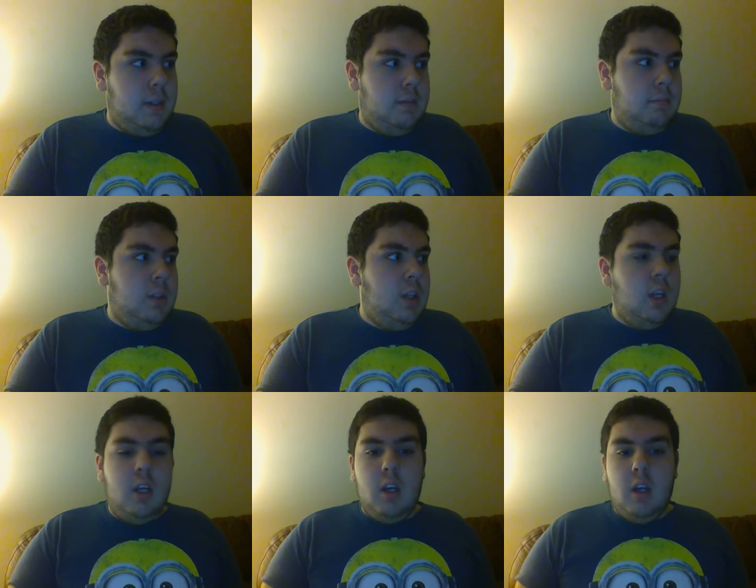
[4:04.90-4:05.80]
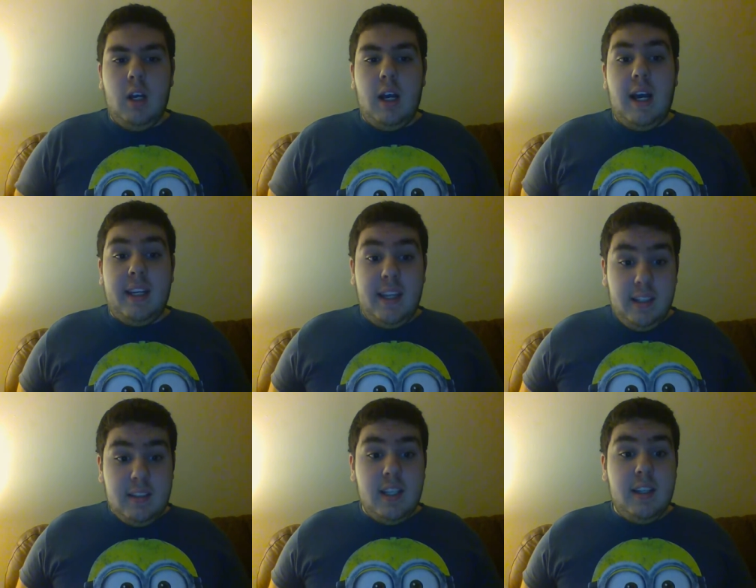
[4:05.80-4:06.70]
mean, I
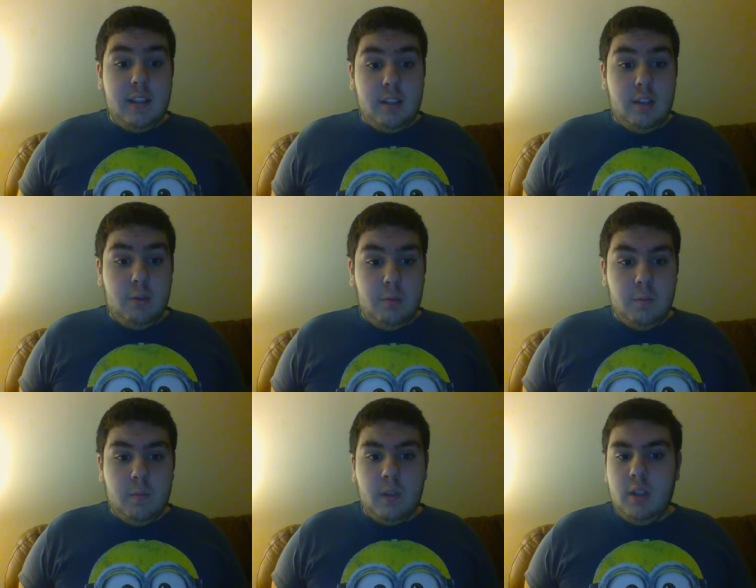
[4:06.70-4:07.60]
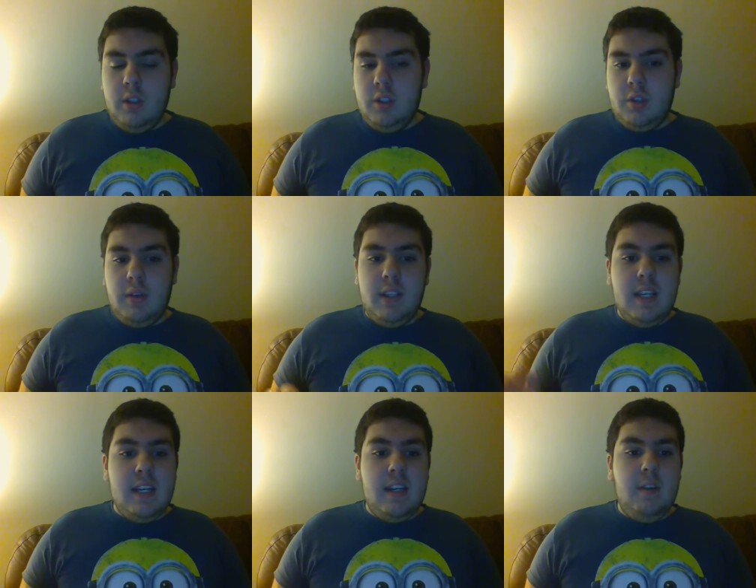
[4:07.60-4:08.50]
can say this though. During
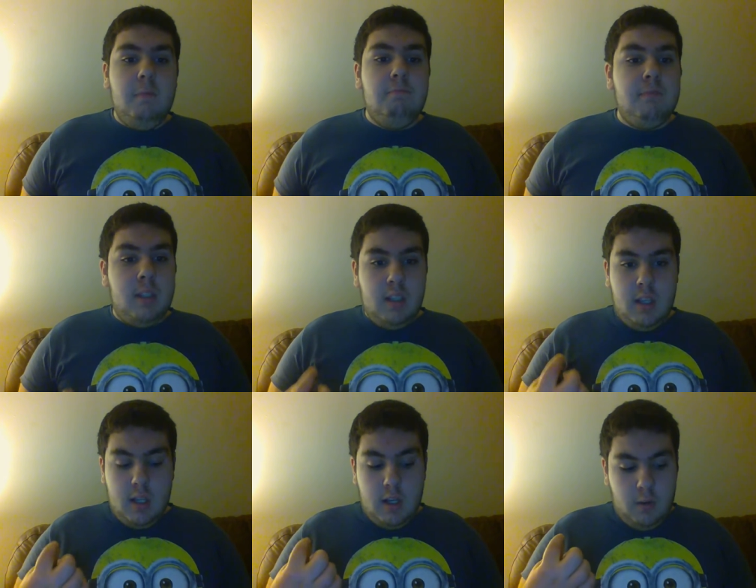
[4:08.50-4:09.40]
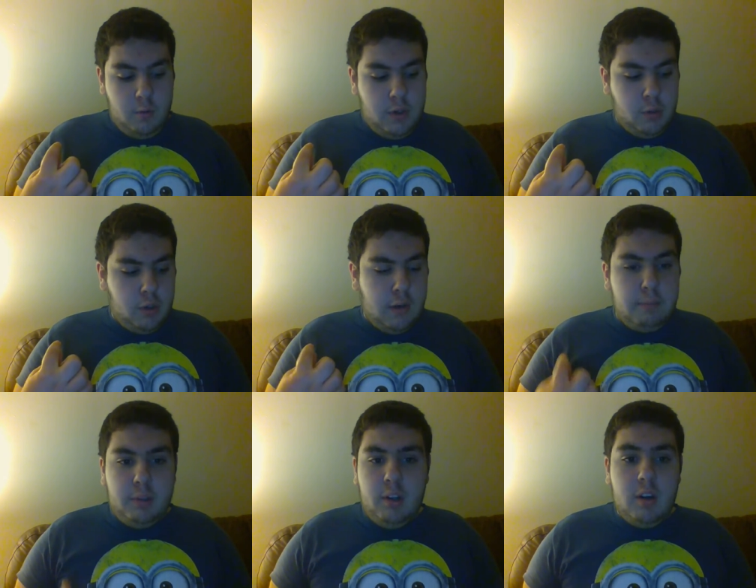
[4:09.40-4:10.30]
the ending, we were
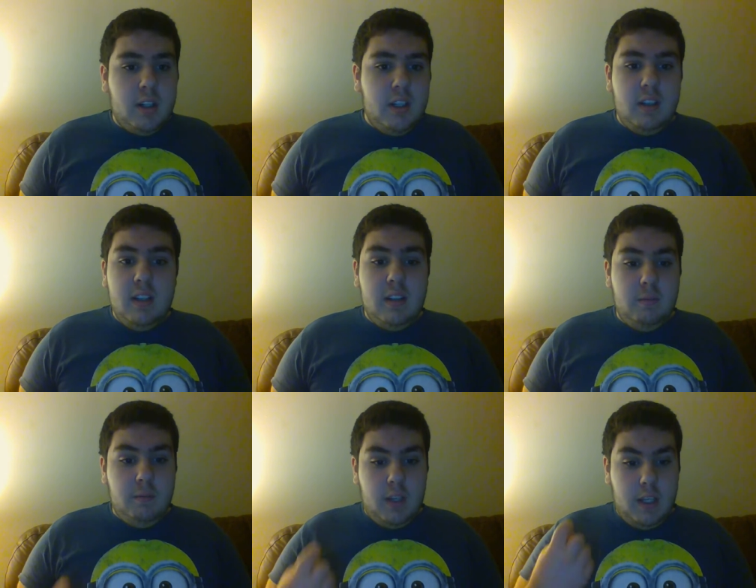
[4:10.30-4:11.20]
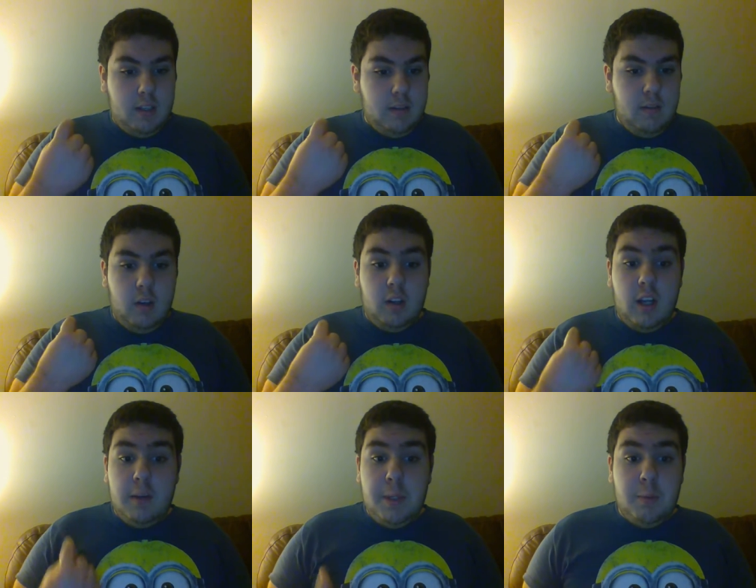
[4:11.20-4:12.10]
applauding, and a
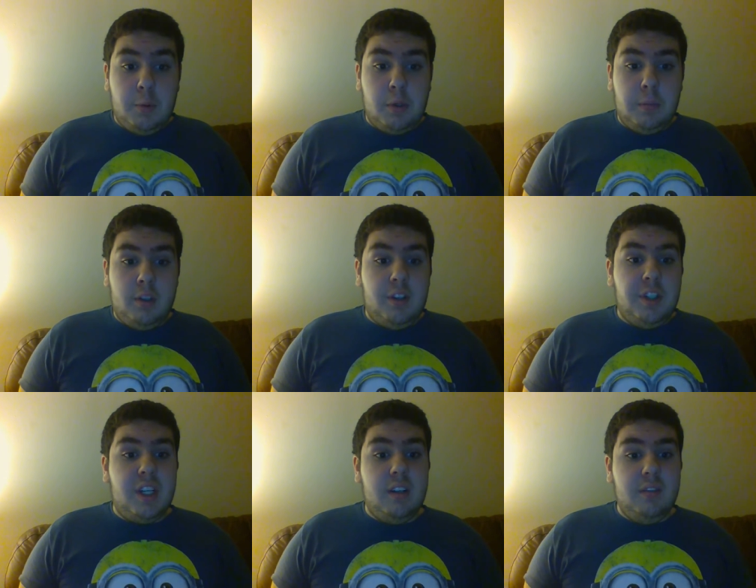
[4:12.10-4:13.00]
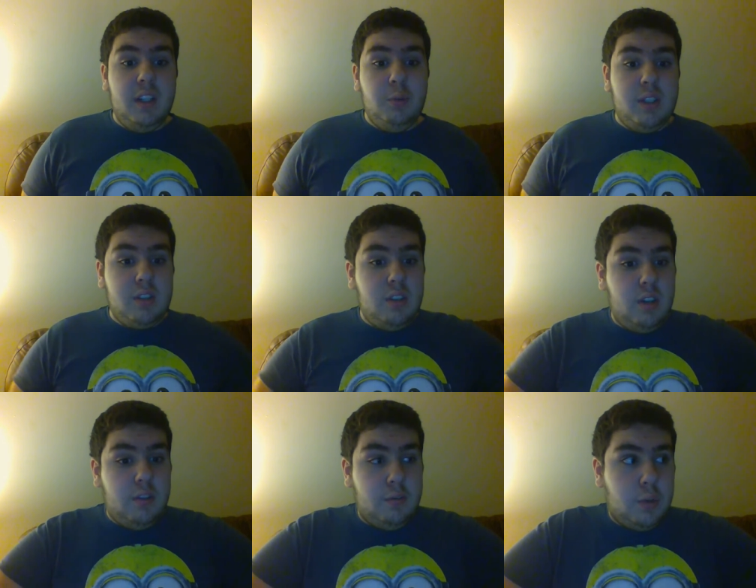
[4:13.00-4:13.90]
lot of people were applauding. Kind of like when I
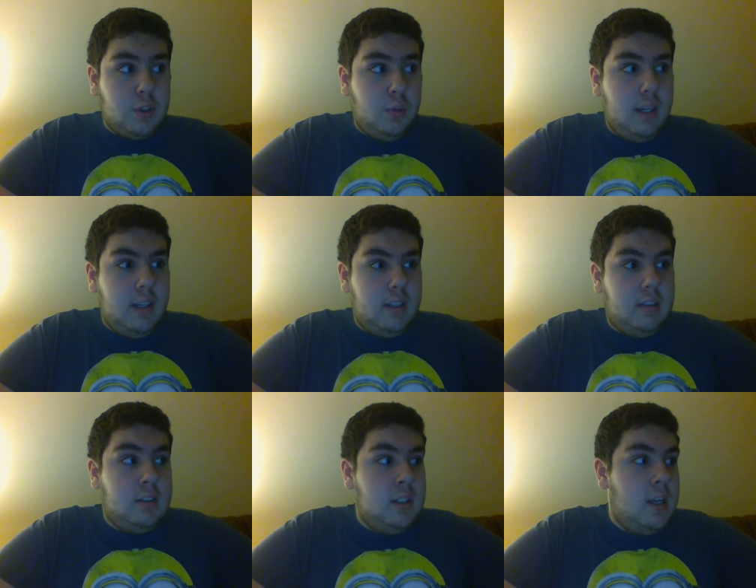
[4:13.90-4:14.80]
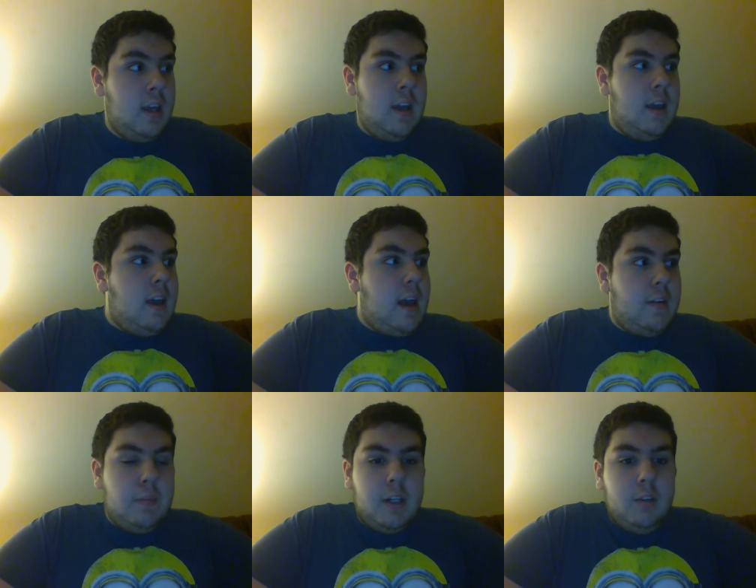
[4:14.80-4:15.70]
saw The Force Awakens,
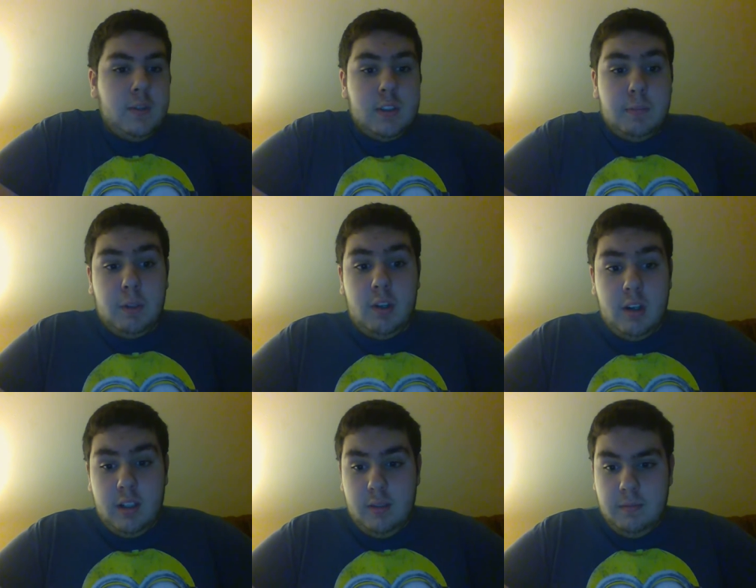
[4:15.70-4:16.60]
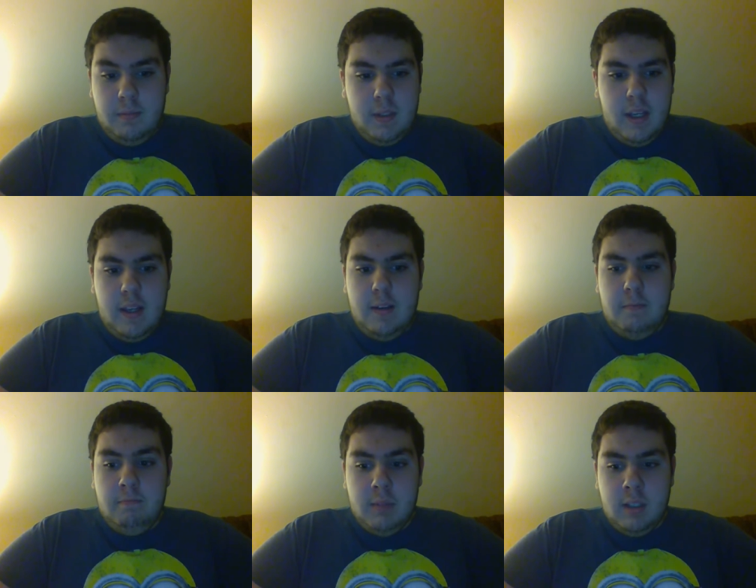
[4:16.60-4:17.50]
everybody was applauding,
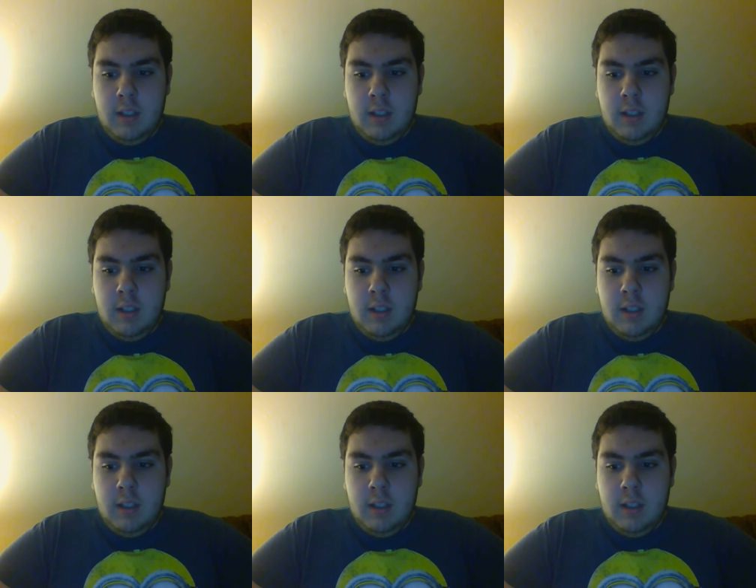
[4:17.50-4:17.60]
and